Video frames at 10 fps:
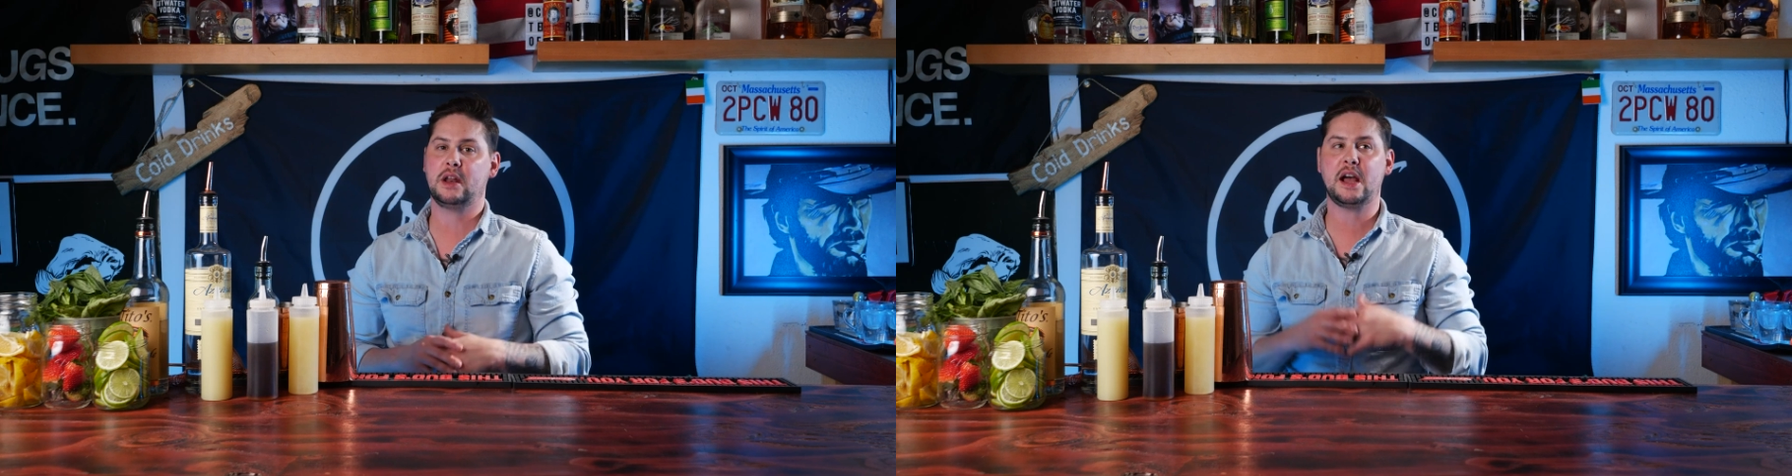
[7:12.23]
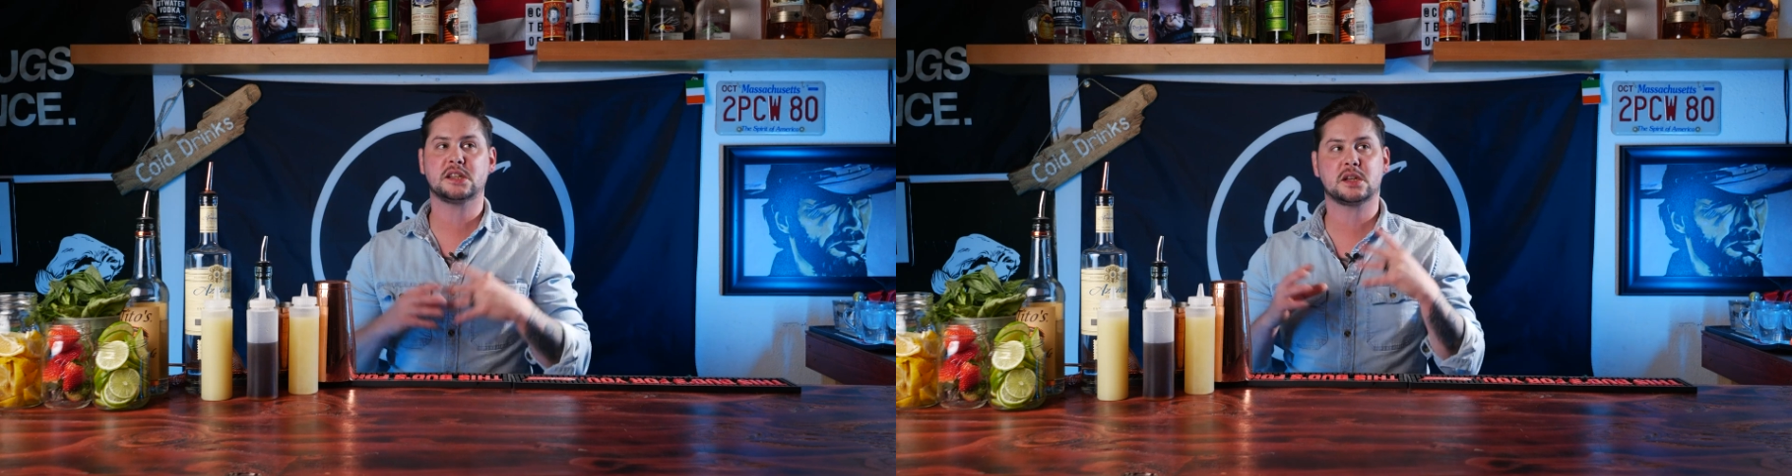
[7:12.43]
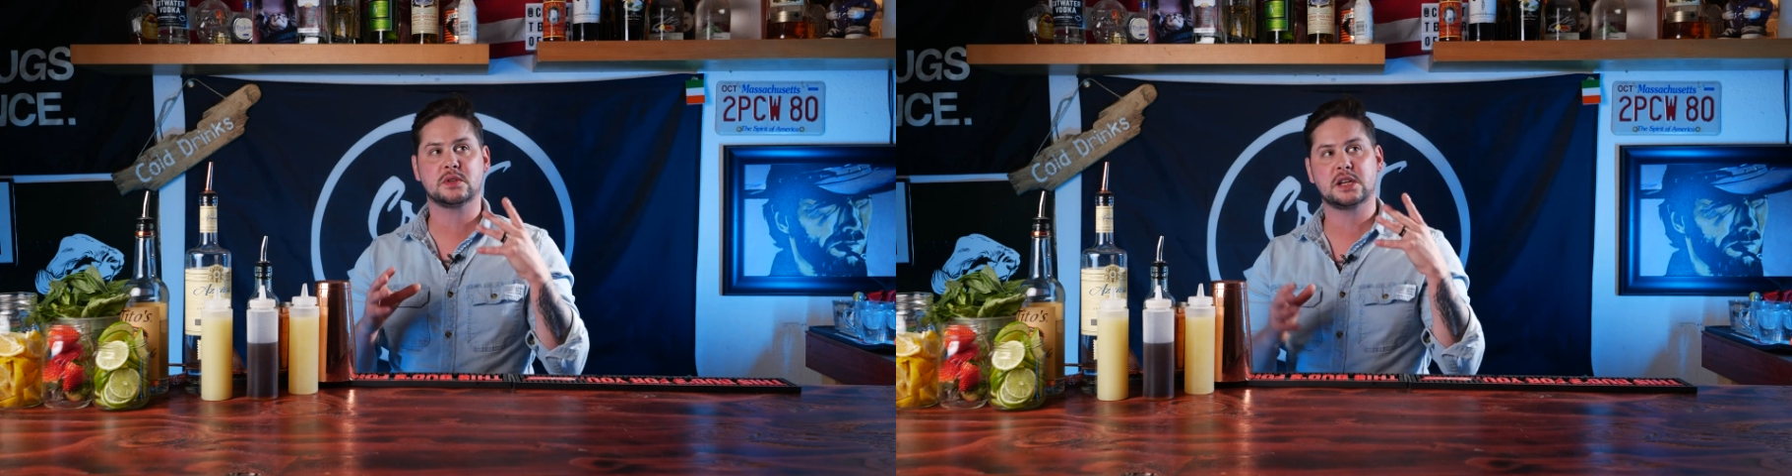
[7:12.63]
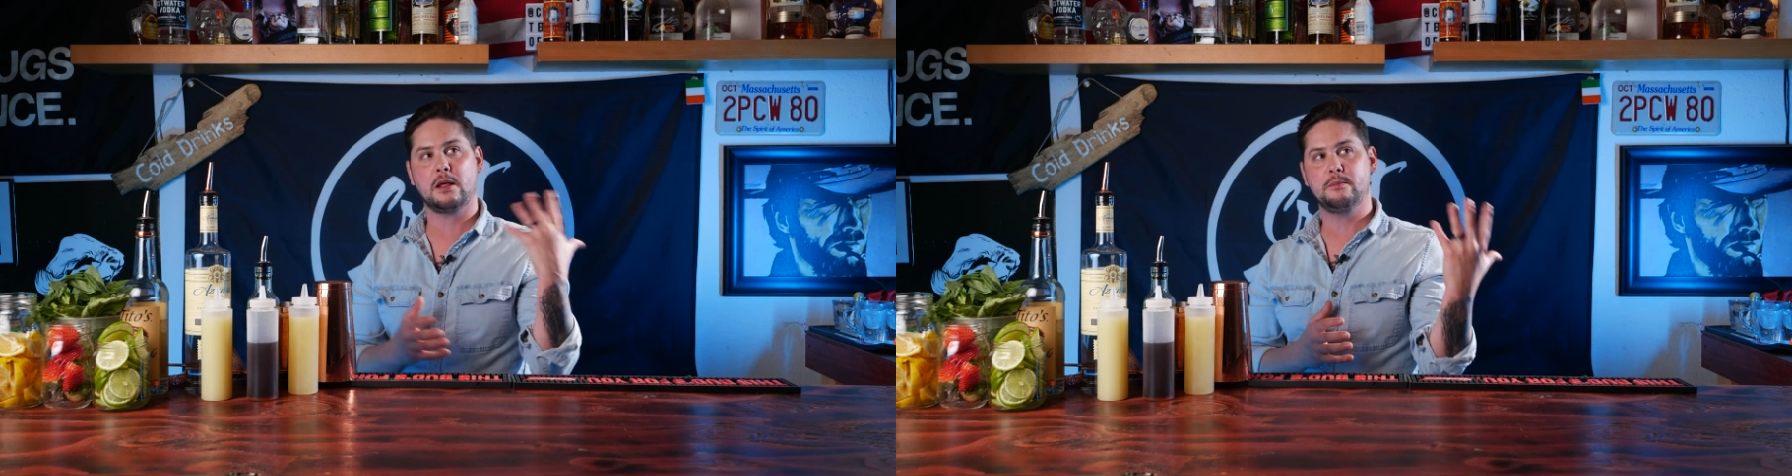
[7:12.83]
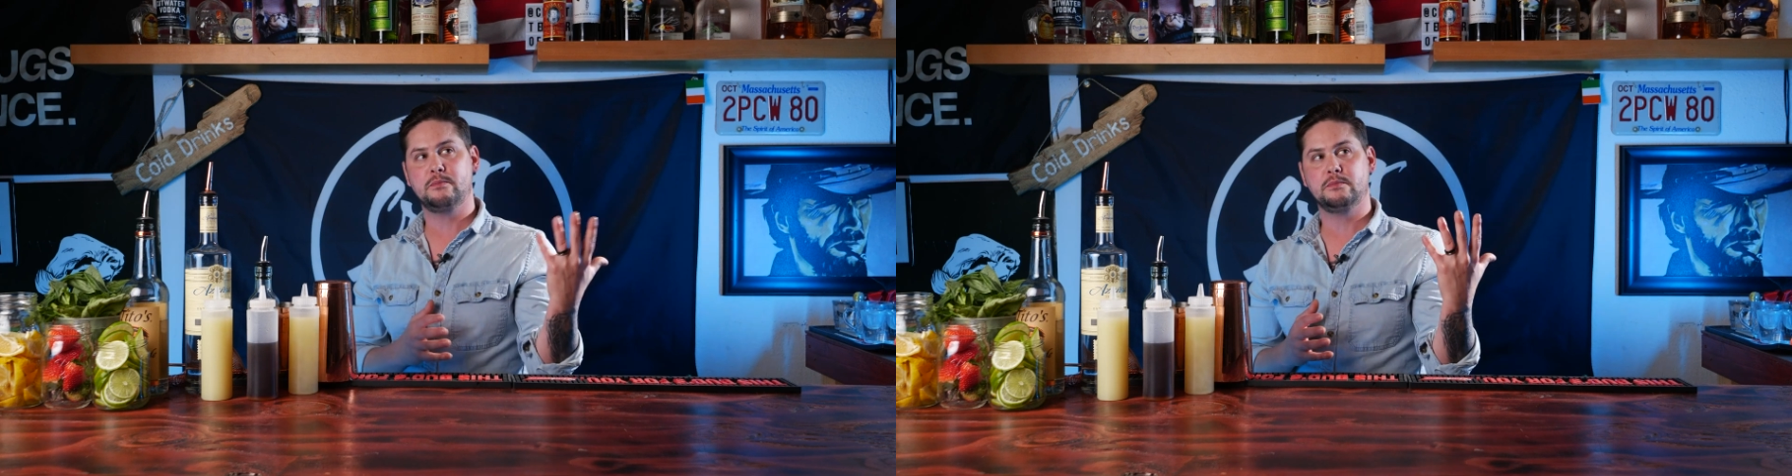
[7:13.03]
As I was kind
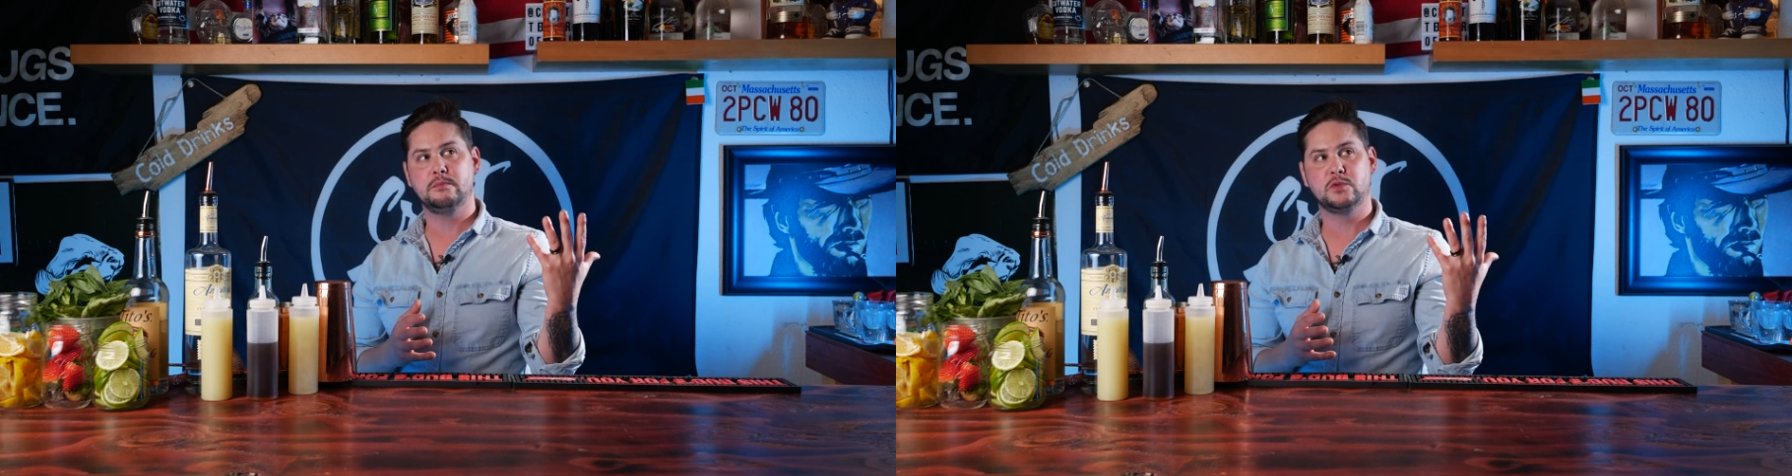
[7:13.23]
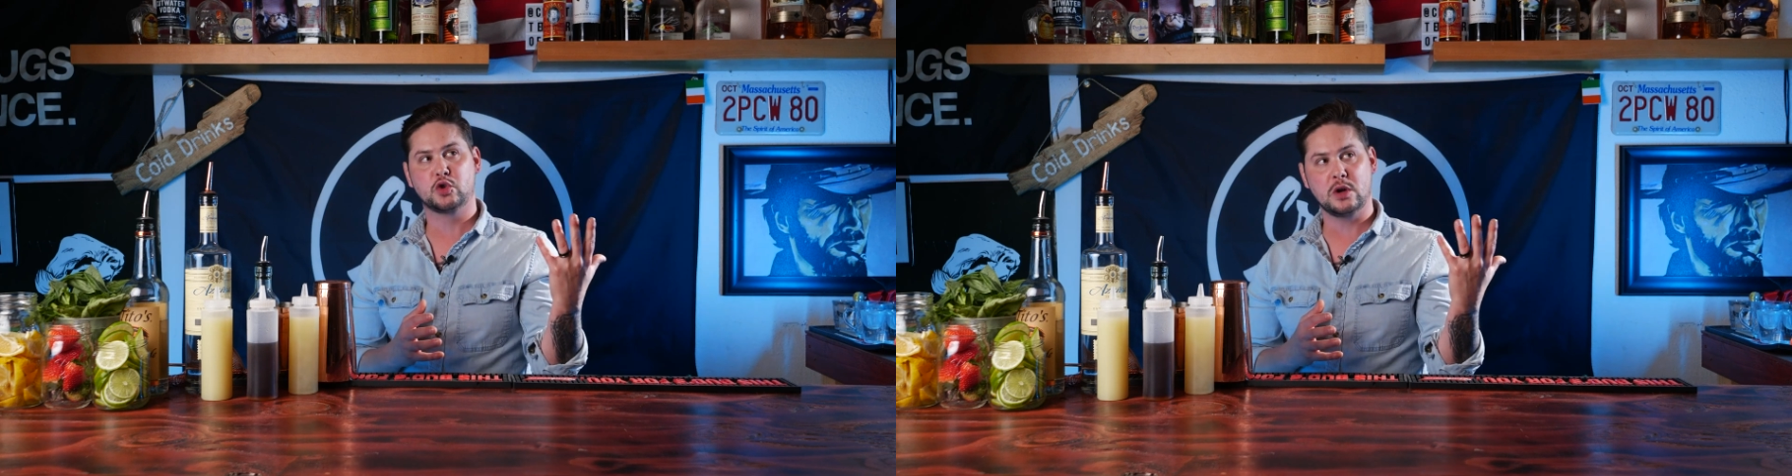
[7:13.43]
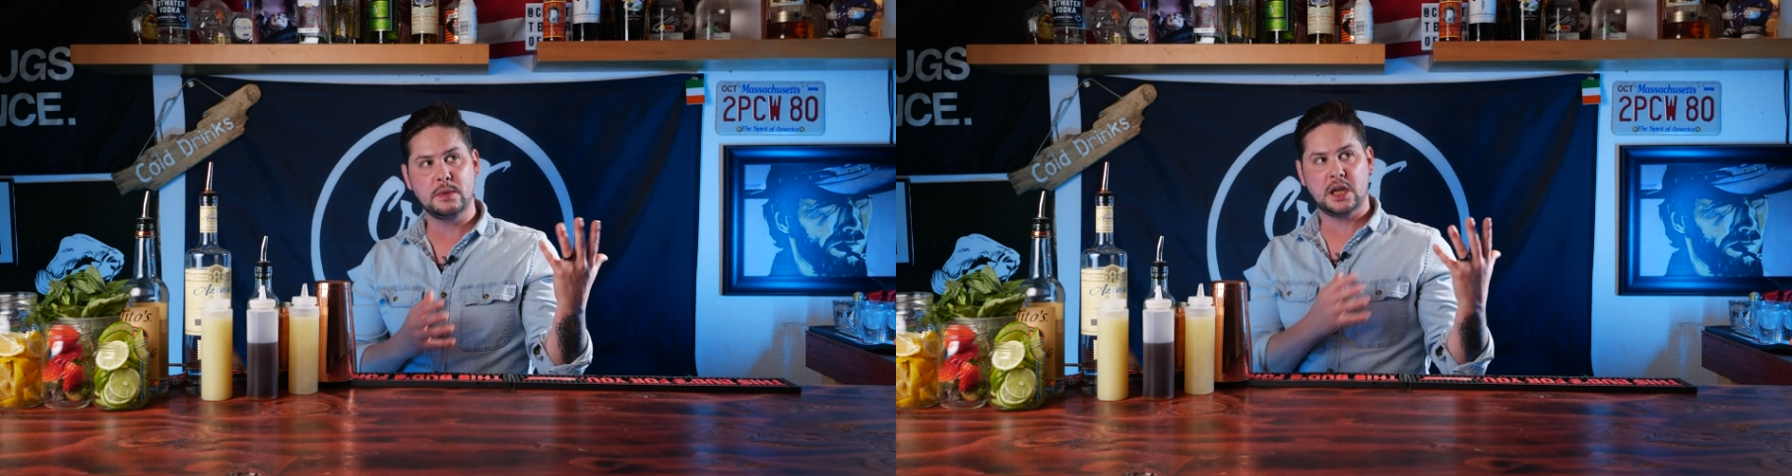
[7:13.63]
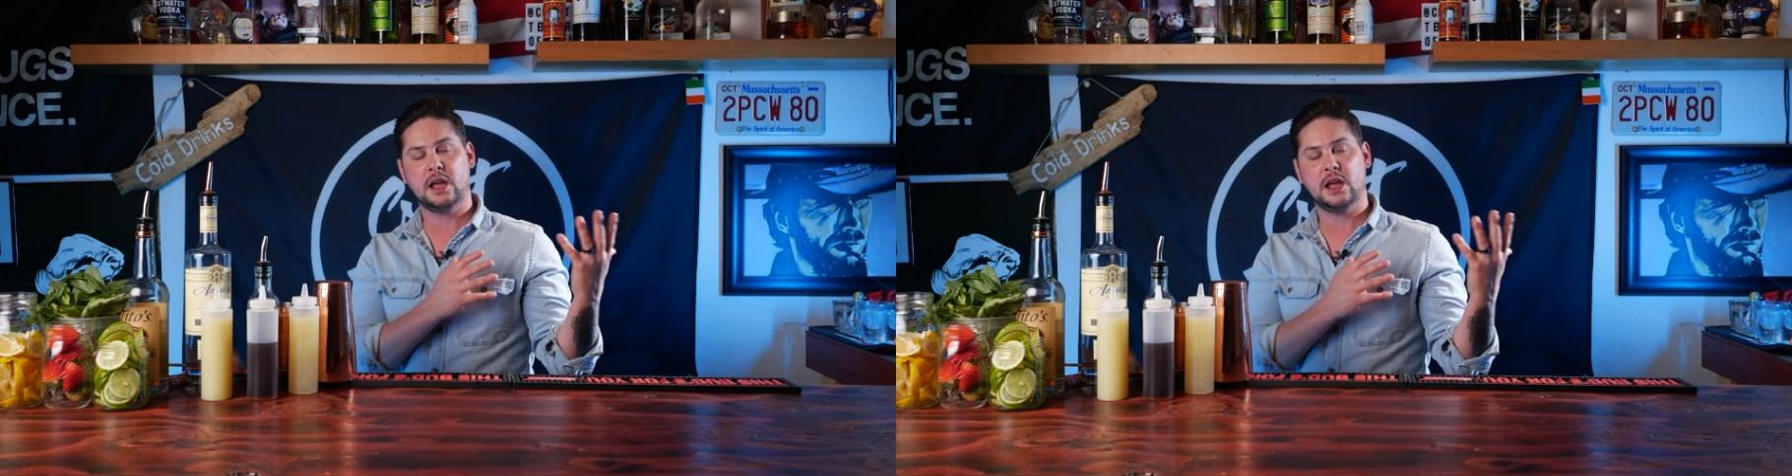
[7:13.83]
of dreaming